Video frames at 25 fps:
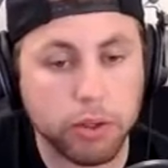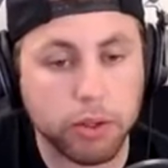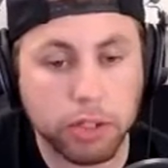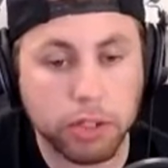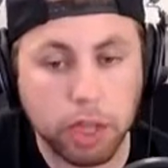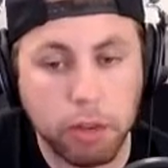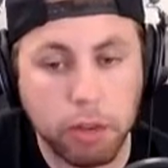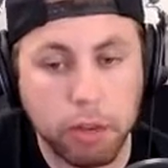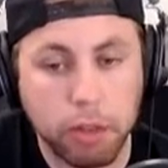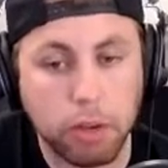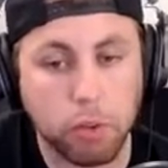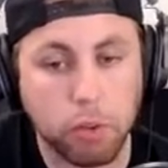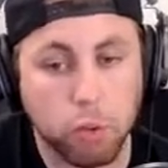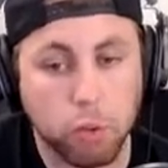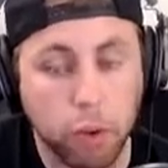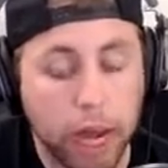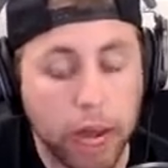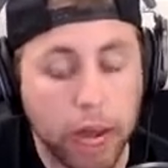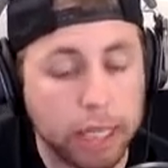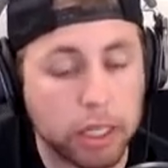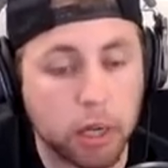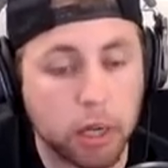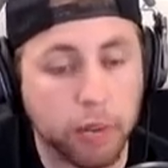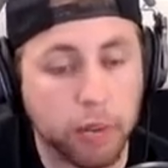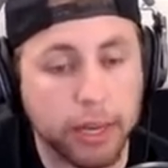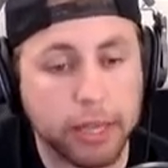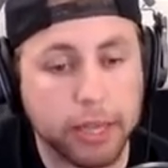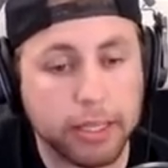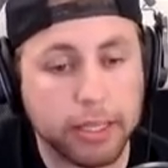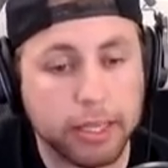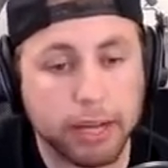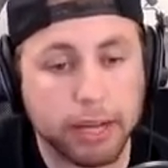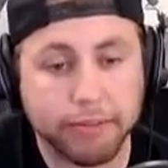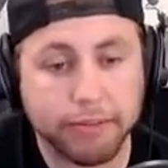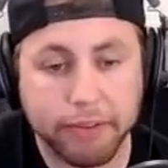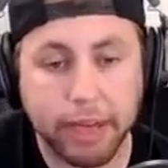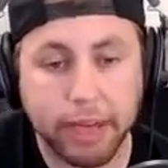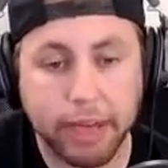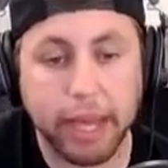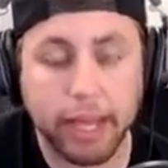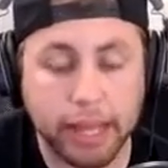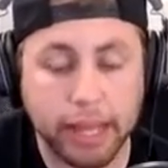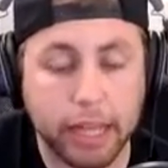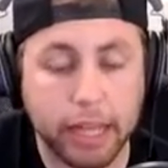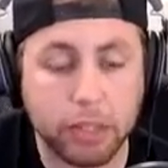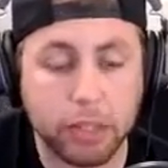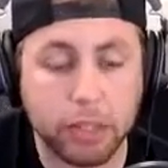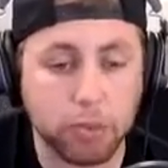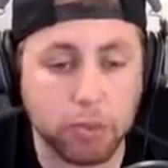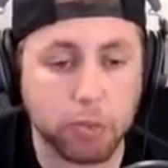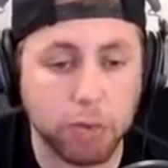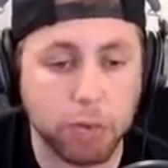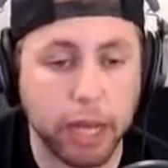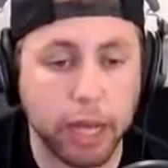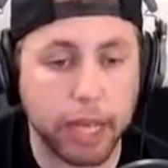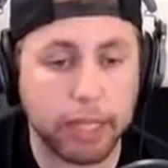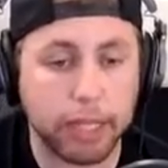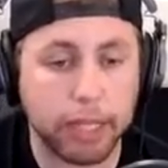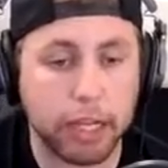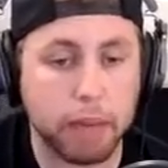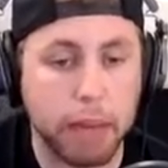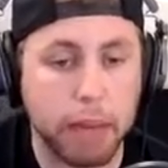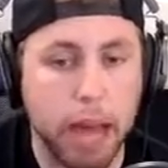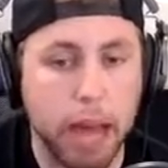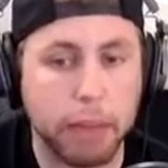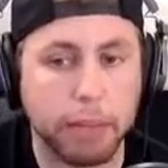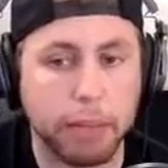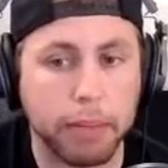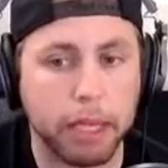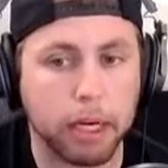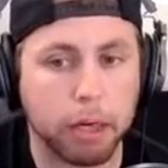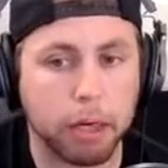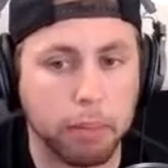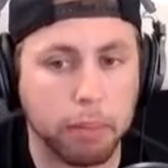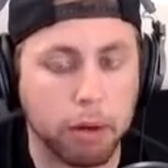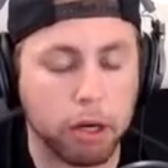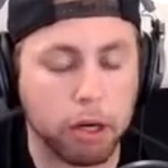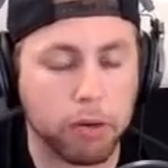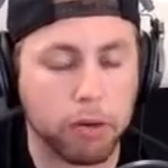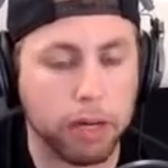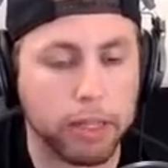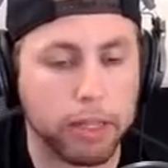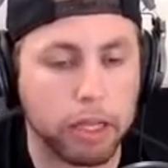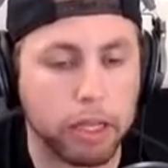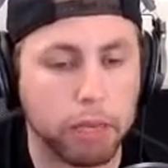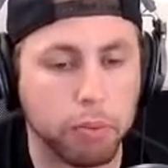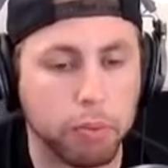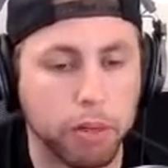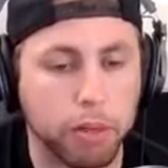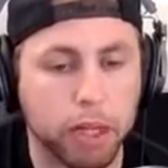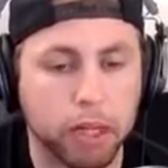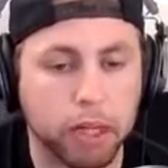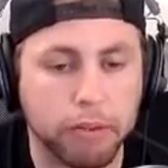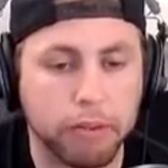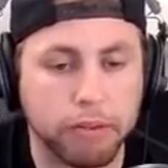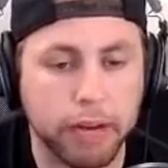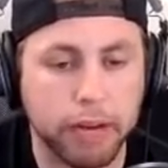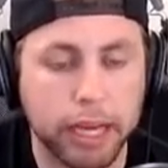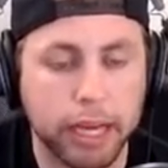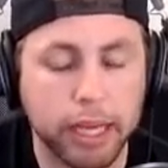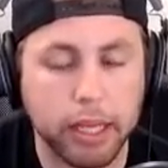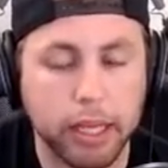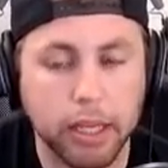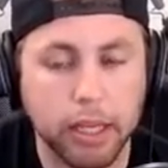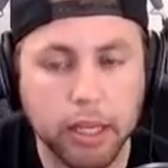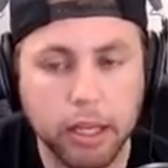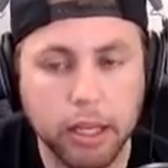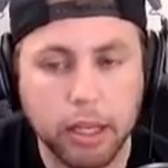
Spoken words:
is going to be wrecked going into that fight. And that's what ended up happening. Kamaru ended up winning the fight.